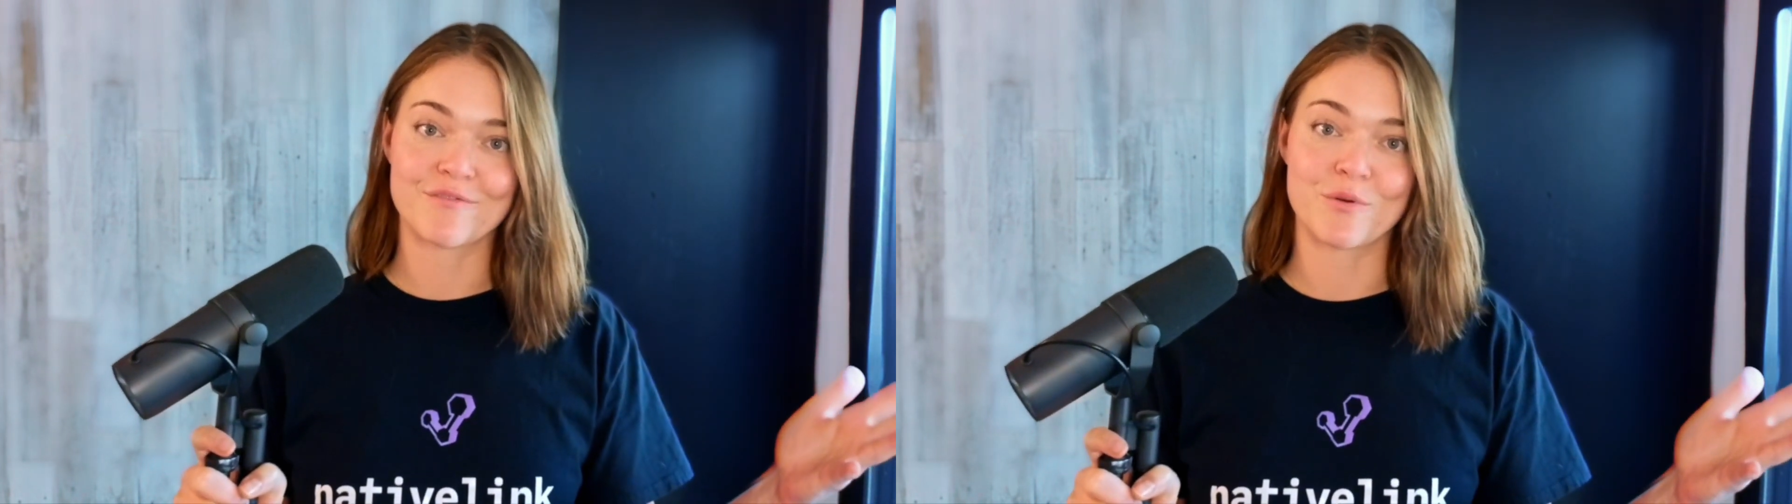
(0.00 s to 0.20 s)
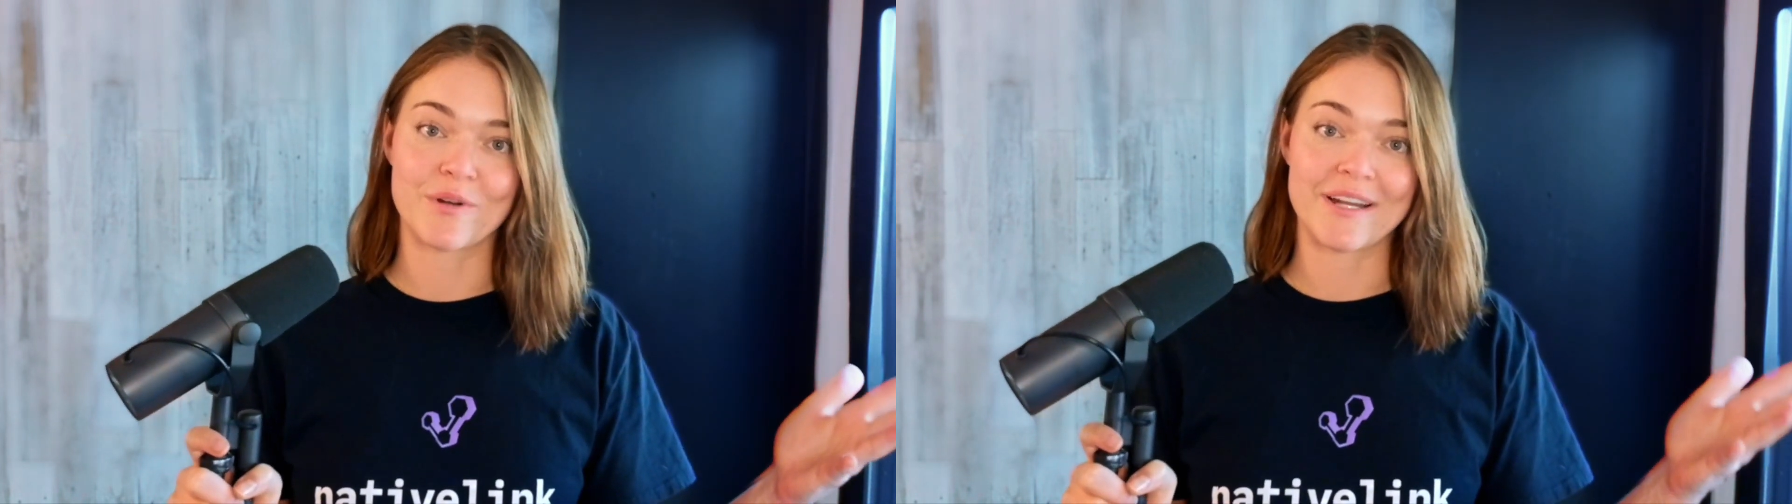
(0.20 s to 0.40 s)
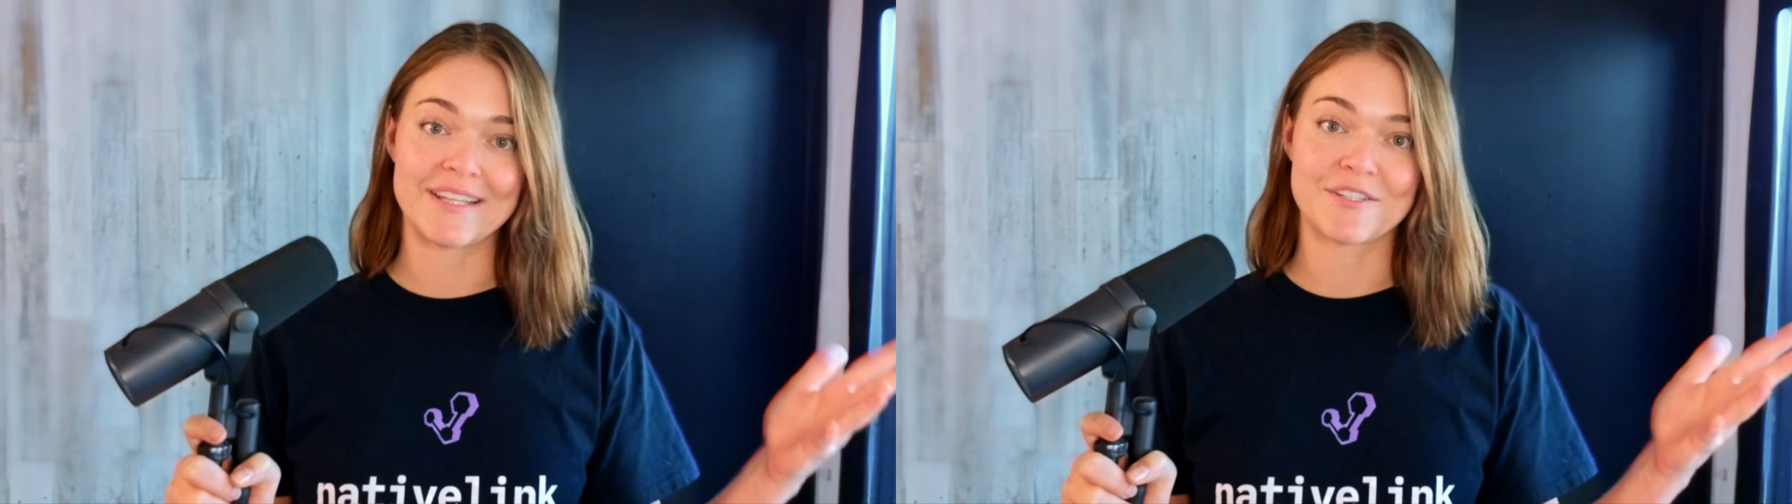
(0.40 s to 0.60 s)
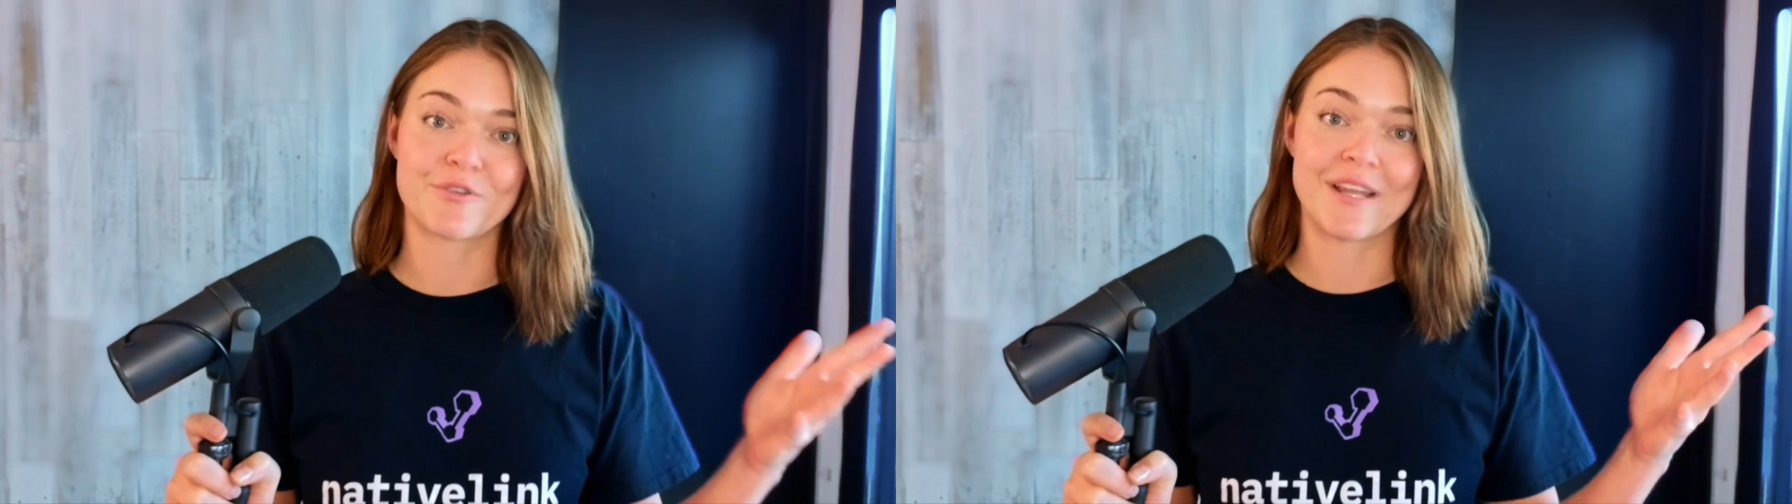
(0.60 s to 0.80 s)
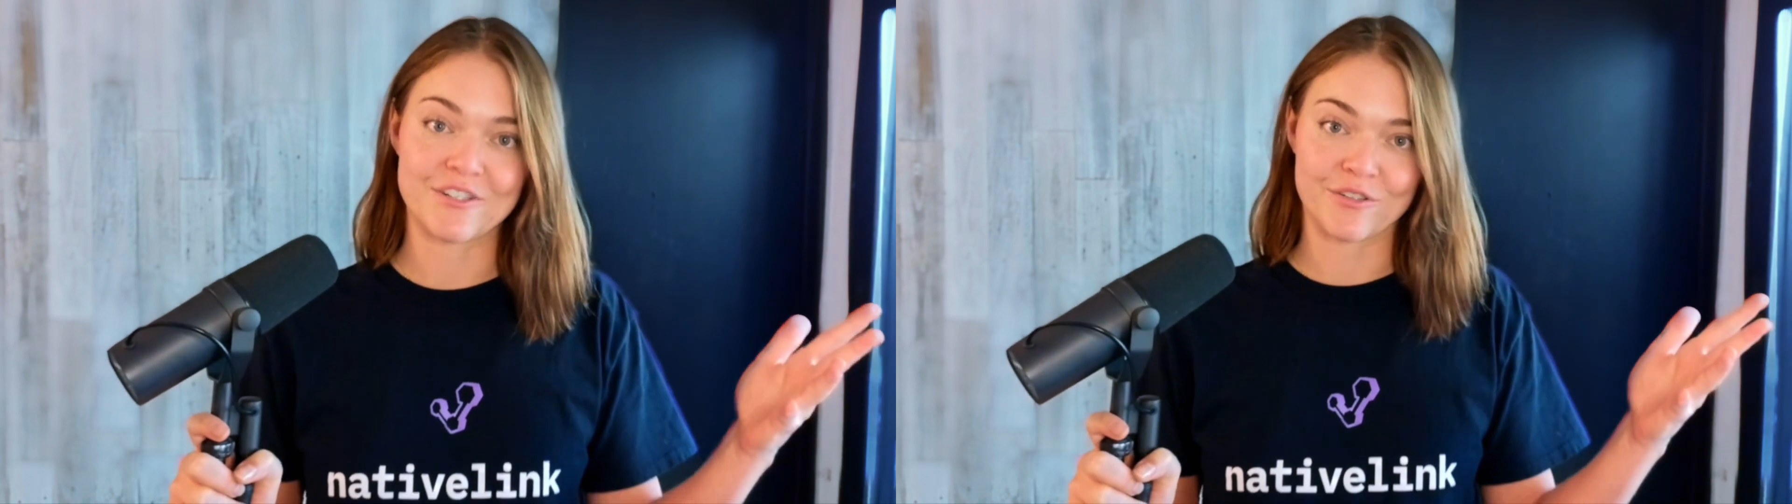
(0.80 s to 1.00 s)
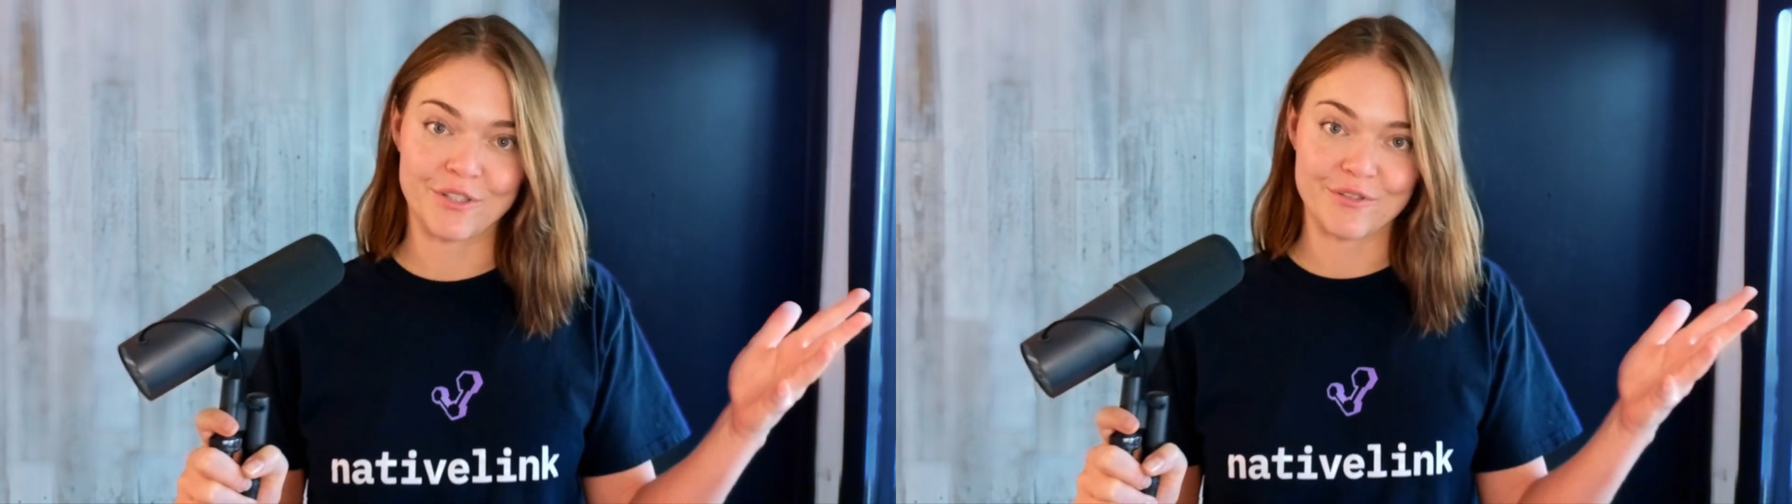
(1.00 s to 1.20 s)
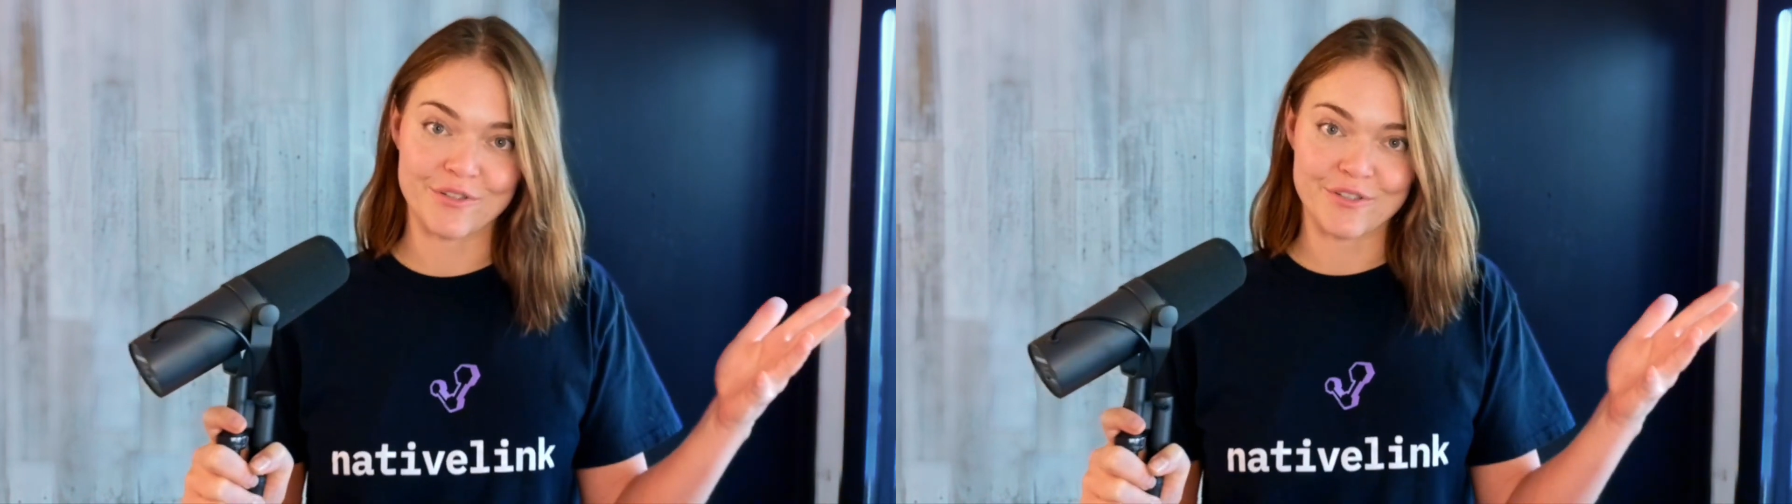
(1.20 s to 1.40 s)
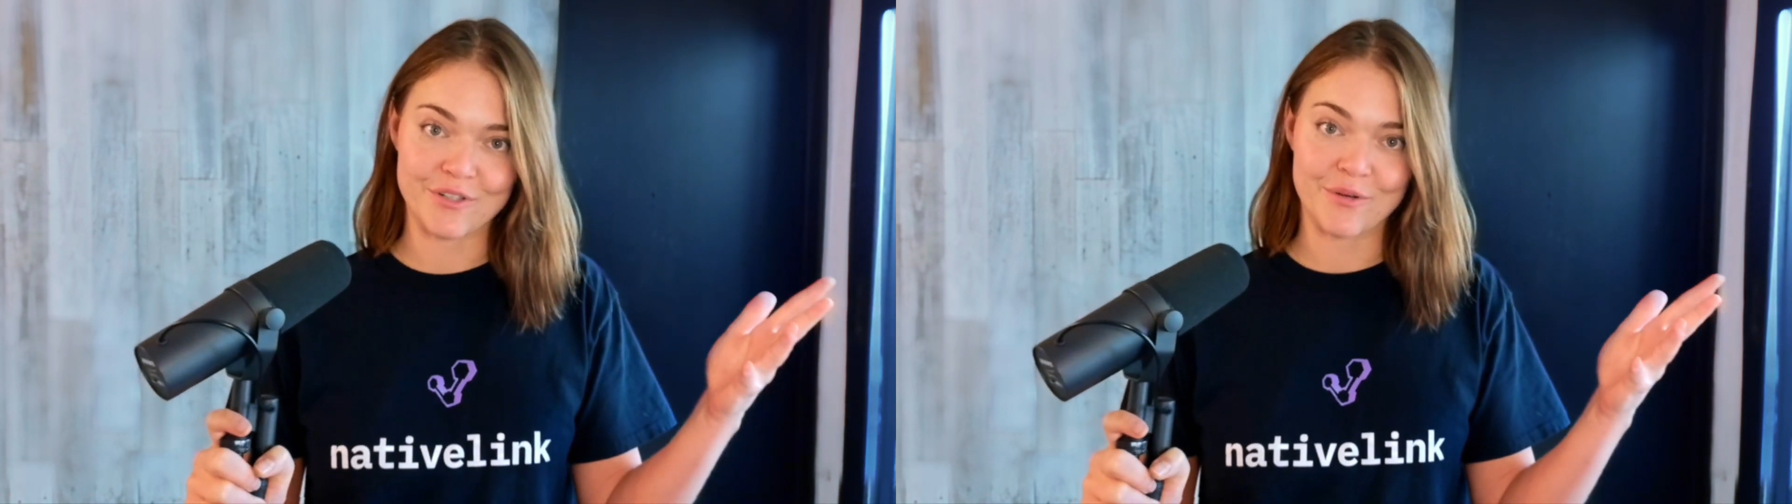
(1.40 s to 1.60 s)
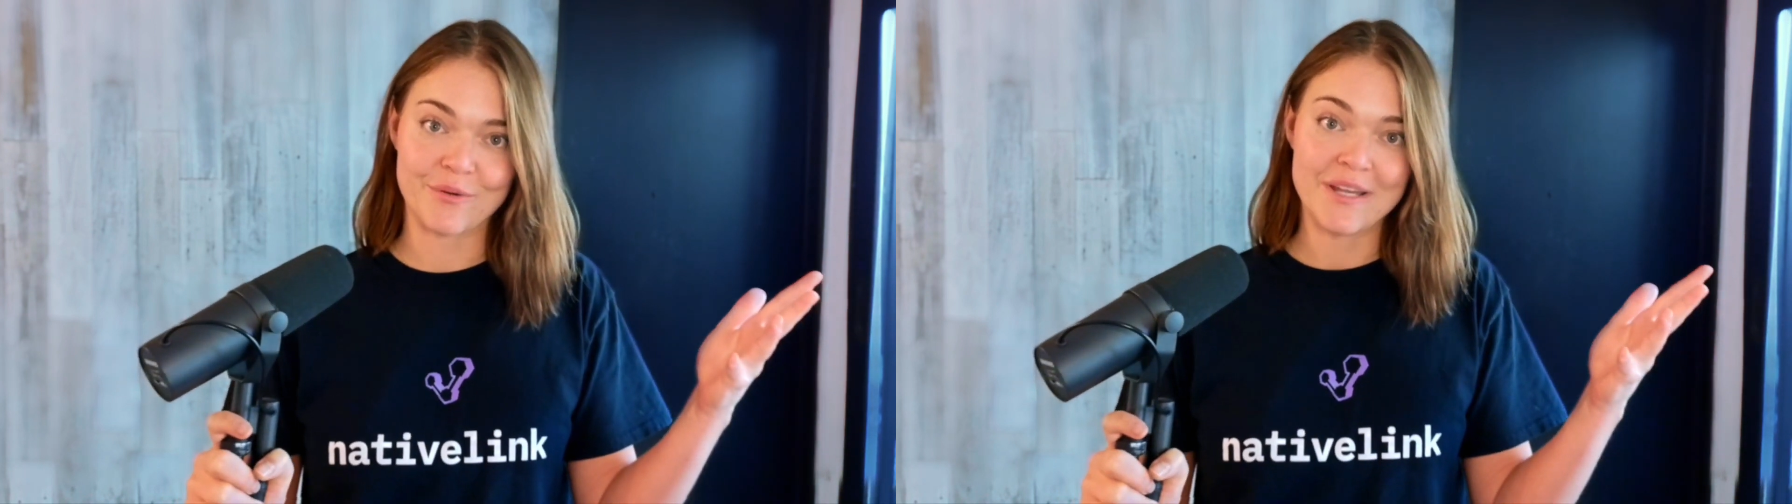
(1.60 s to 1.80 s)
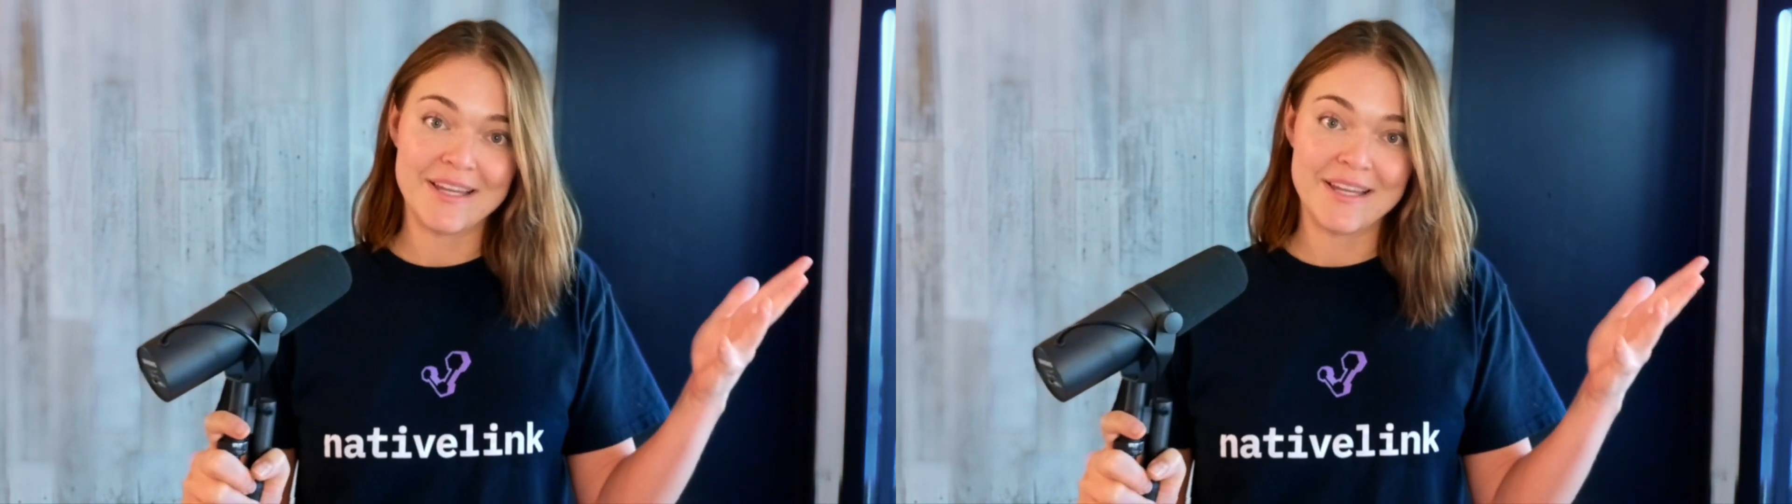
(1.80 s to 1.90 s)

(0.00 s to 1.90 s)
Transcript: for its credentialed users, so